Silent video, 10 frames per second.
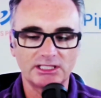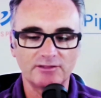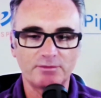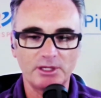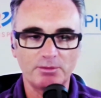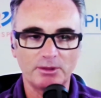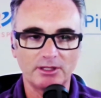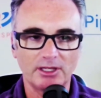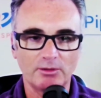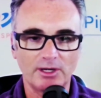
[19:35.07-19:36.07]
give
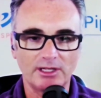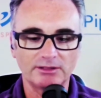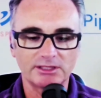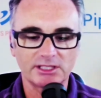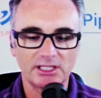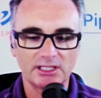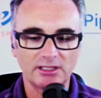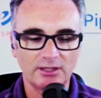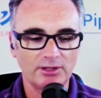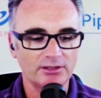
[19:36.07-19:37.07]
people around
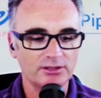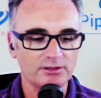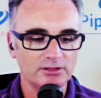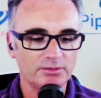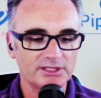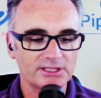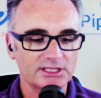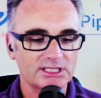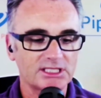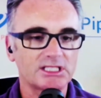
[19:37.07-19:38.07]
uh, around Google
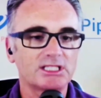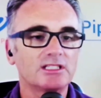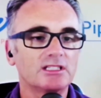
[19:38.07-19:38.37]
Business?